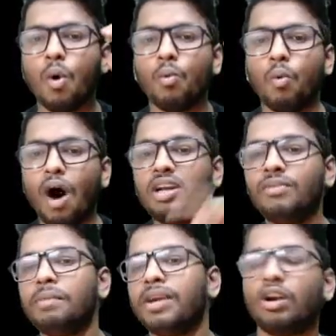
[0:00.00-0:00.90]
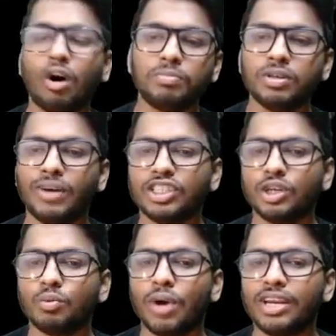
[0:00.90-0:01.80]
What will be your
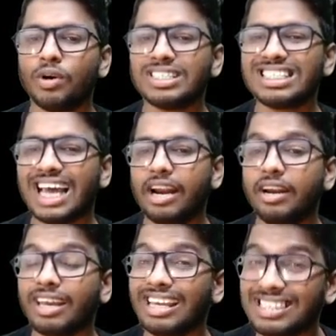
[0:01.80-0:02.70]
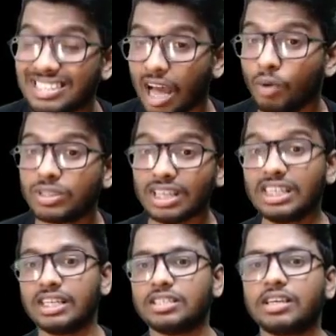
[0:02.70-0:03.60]
observation when you're standing outside
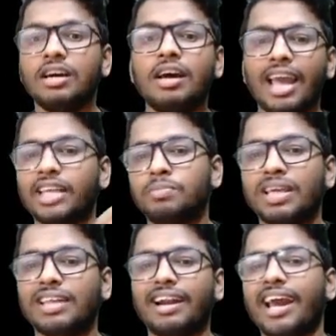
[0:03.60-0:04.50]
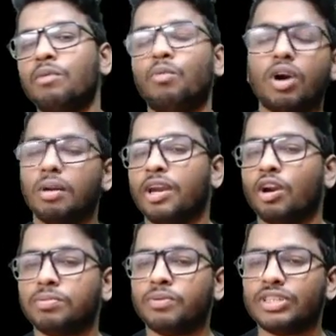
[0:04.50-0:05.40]
the disc? Explain that, and what will be
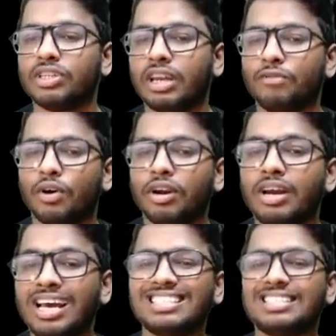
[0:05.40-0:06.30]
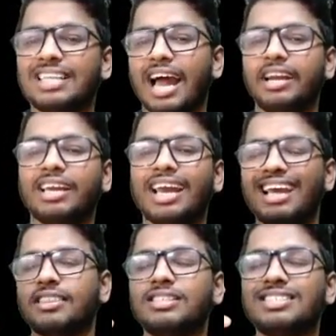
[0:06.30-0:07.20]
your observation if you're standing
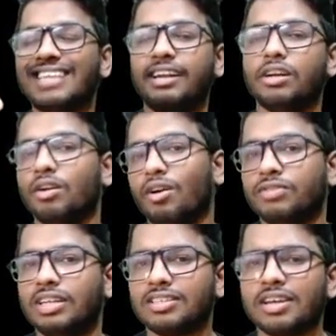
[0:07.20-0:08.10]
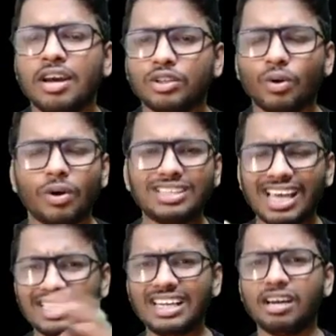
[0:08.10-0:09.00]
at the center of the disc? So it's
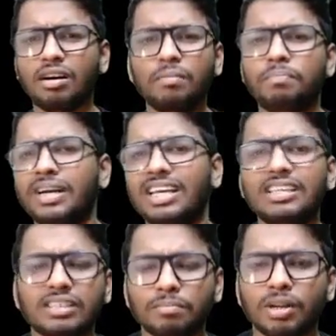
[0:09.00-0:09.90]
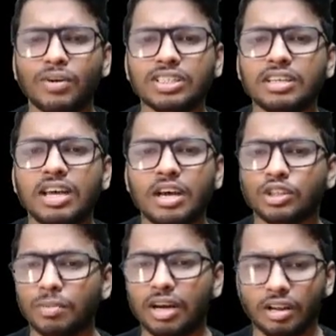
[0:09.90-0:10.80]
actually a pretty simple question, guys.
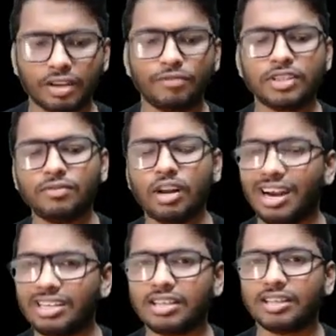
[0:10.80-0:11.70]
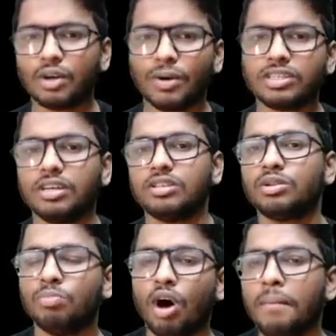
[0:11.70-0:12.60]
So okay, first of all, understand the question. A
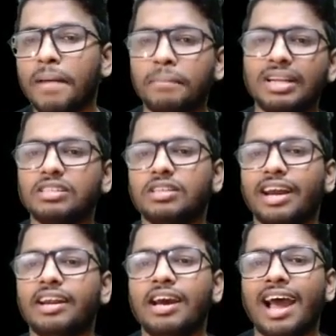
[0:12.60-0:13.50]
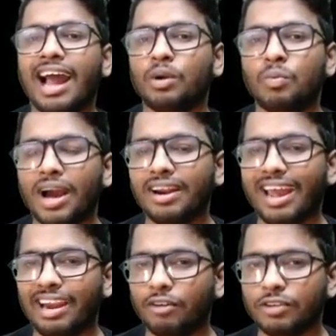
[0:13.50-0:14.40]
small pebble is tied at one
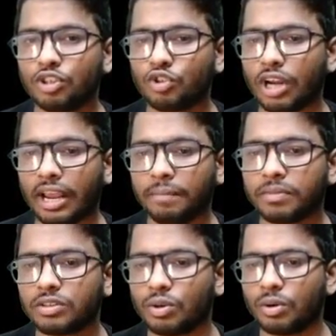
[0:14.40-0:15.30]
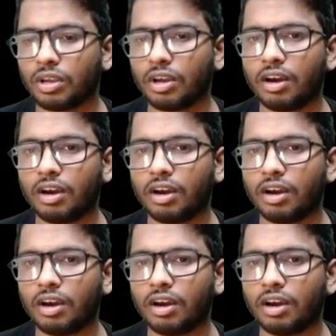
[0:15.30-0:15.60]
end of a string, so